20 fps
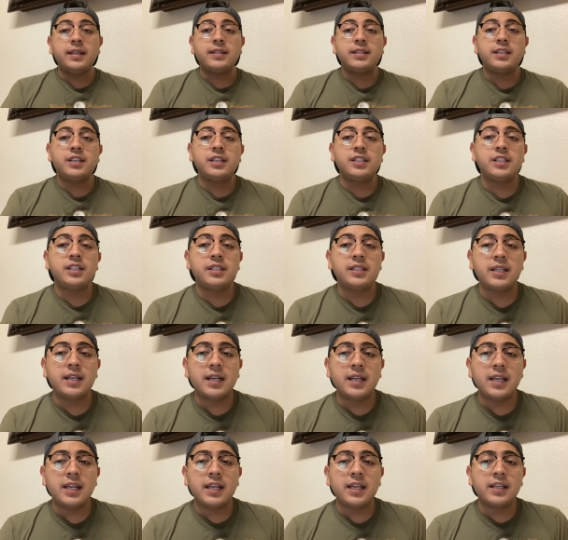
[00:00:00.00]
teaching
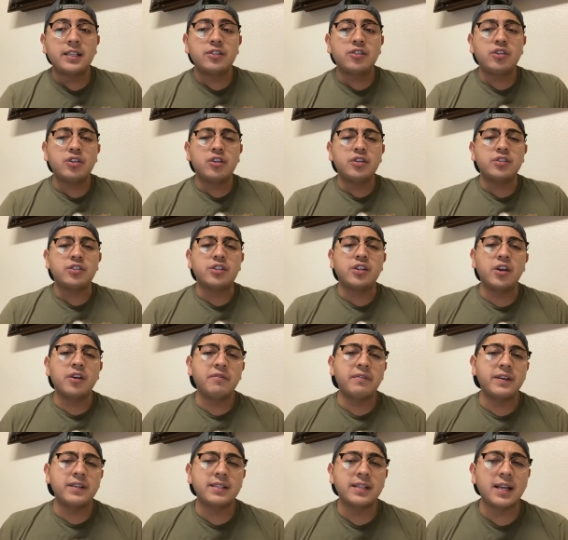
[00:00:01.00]
techniques to
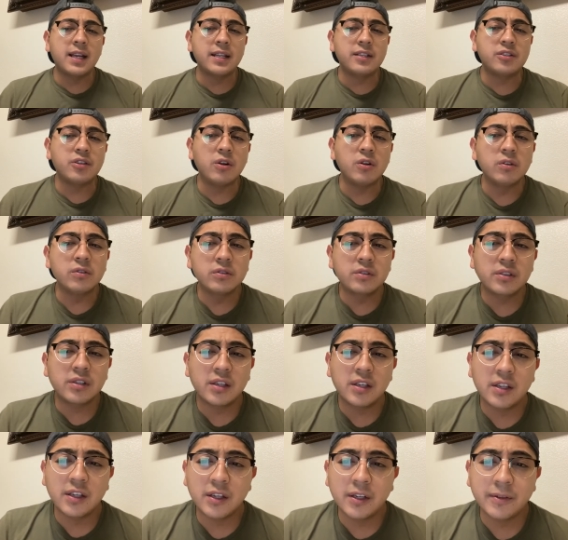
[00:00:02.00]
yourself as an adult?
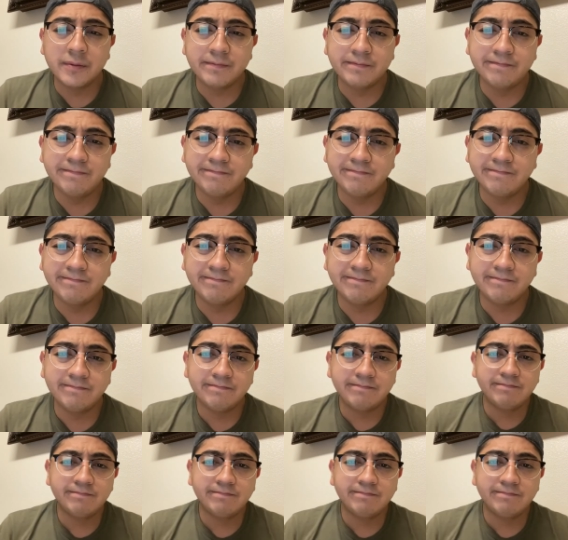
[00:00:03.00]
And